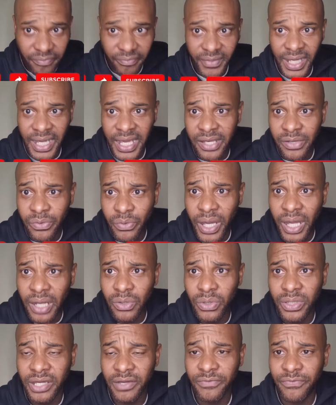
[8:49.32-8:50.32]
And we are
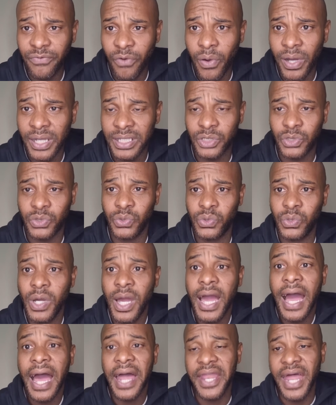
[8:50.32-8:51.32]
looking forward to
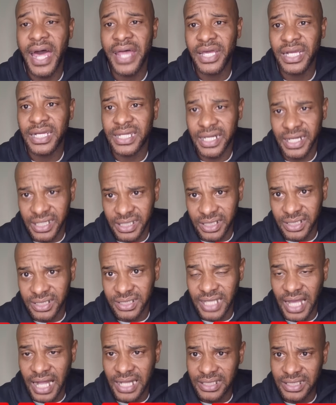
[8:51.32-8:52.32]
another great
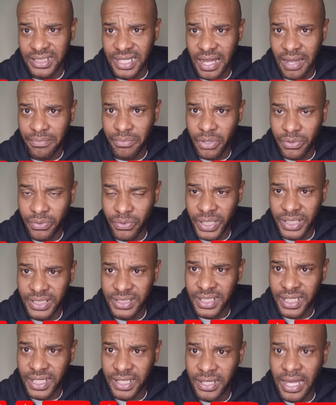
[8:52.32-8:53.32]
result come on
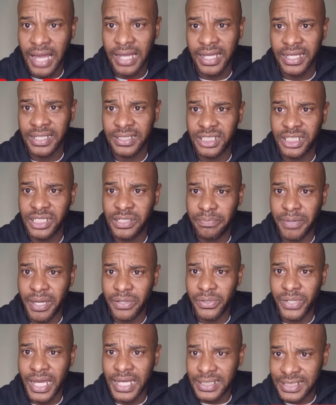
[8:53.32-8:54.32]
Wednesday against Chippa
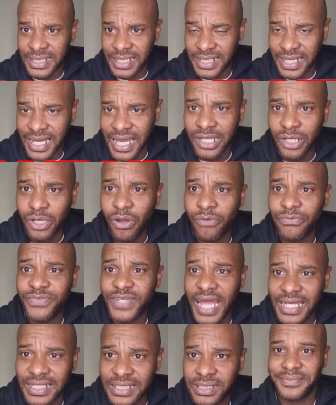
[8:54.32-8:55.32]
United at
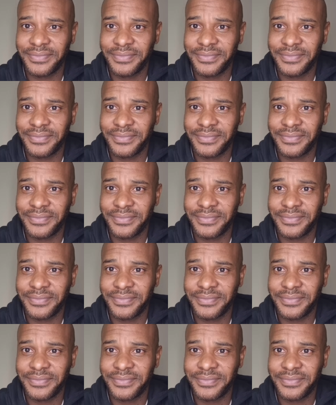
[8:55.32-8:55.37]
Loftus.